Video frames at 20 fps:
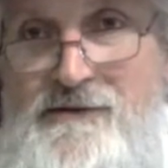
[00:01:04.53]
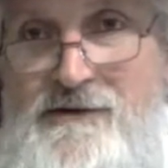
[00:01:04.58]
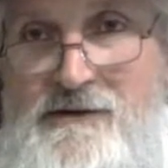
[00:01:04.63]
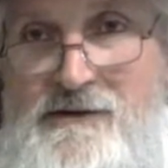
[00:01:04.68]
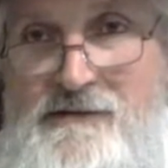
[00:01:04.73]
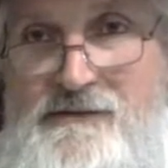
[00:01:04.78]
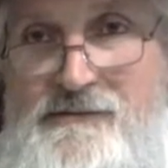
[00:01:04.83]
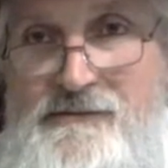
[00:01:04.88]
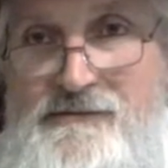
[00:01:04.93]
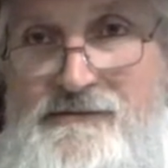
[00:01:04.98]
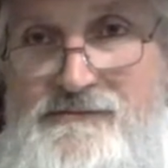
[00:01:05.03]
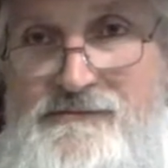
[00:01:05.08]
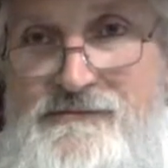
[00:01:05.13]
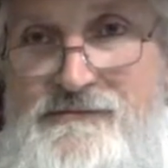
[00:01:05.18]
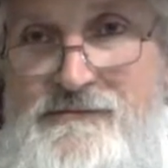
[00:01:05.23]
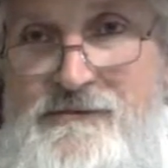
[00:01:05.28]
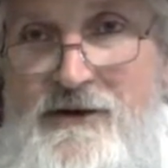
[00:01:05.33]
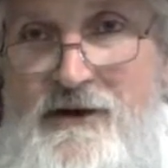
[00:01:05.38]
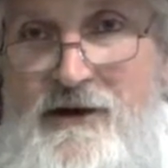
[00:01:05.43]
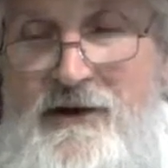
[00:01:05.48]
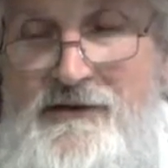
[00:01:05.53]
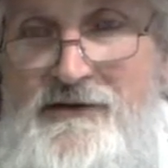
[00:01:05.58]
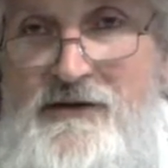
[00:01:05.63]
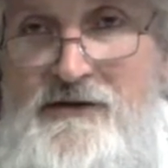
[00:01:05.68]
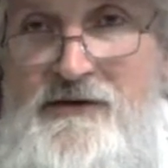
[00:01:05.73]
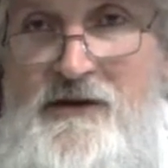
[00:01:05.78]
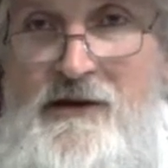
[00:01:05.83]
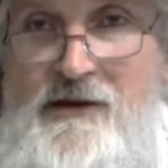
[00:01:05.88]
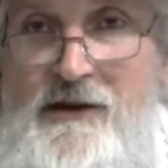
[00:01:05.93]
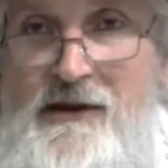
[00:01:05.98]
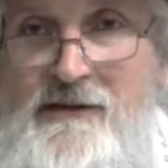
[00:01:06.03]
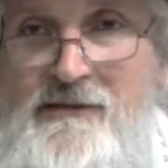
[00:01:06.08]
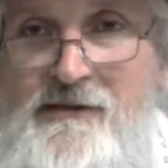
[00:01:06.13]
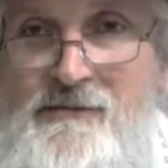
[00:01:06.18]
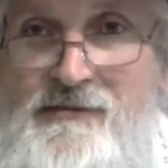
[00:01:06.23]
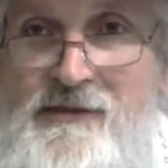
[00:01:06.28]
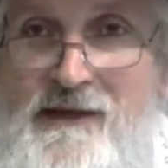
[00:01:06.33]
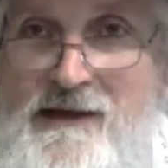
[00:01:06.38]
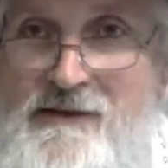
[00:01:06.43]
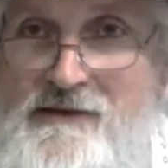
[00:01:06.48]
You've caused us to look at
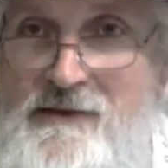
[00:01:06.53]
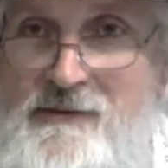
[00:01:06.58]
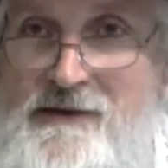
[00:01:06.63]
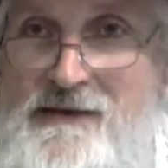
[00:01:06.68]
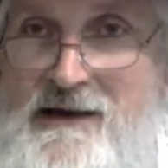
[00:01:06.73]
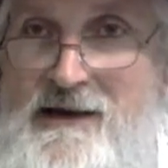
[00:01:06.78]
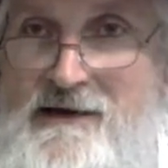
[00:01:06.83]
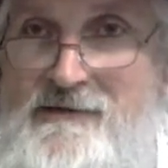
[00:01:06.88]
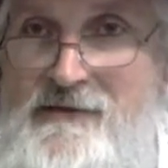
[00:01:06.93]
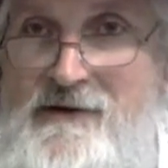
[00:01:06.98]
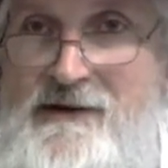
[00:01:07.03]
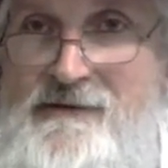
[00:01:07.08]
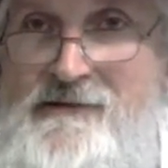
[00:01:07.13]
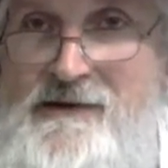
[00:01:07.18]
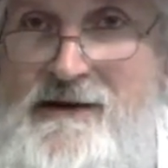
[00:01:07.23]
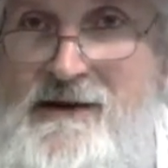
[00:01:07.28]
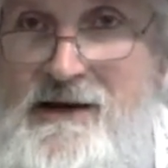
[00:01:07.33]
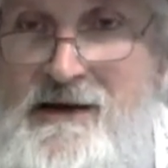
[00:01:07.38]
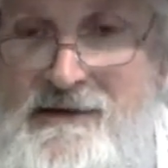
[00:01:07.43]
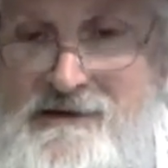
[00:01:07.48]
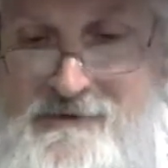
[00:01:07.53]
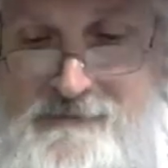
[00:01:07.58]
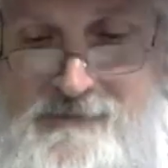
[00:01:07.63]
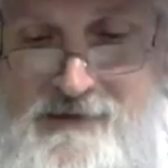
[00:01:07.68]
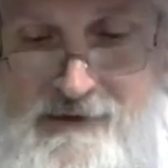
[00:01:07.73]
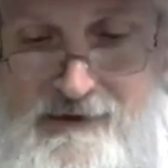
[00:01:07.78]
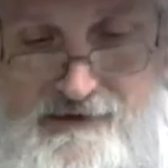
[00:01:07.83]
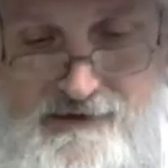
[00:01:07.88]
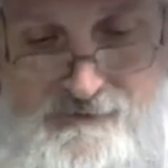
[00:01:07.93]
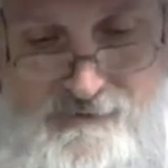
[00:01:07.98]
some things that we never even contemplated